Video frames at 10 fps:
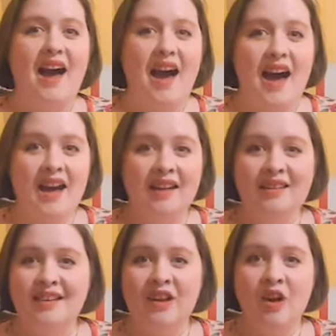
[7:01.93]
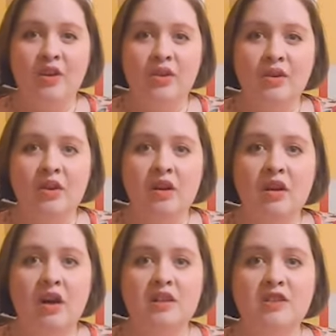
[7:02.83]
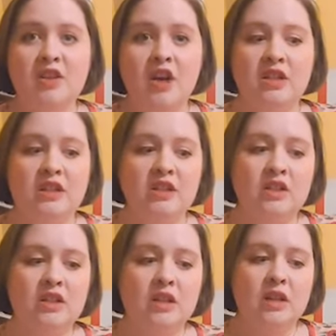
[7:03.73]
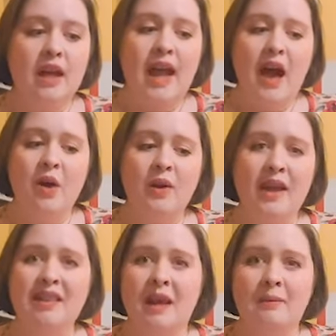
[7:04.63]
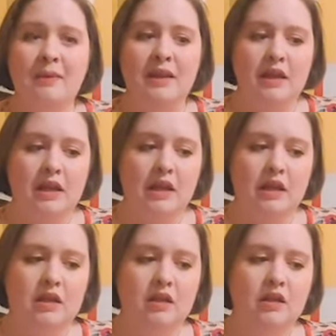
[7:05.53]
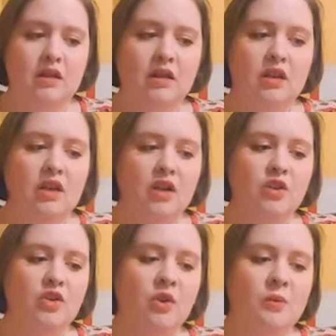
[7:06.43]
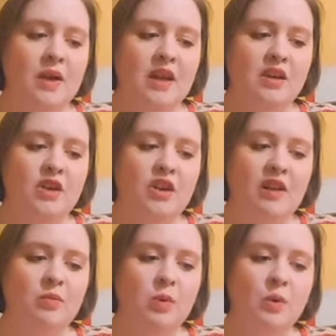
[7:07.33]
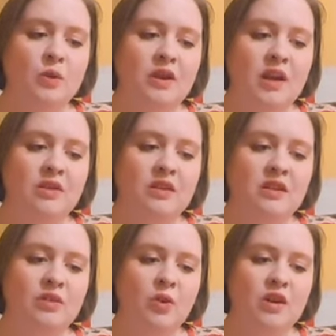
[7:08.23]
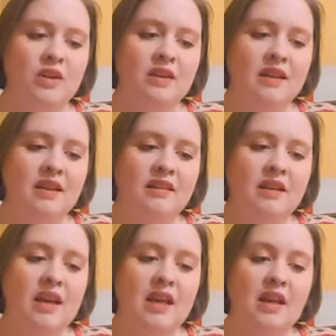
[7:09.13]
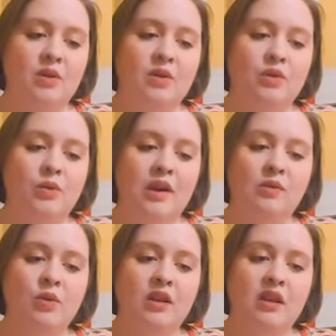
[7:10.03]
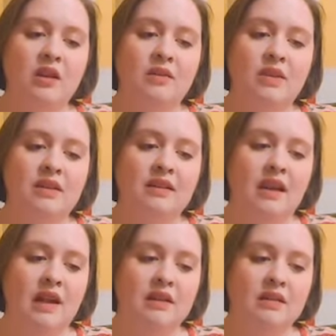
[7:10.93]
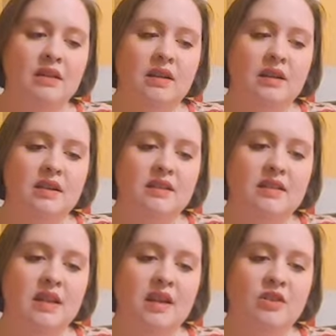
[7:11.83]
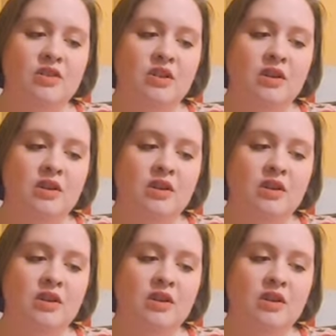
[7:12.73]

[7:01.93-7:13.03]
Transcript: I, said Arthur, astonished. How can that be? No man could have pulled out this sword unless he was the rightful king of this land, said Sir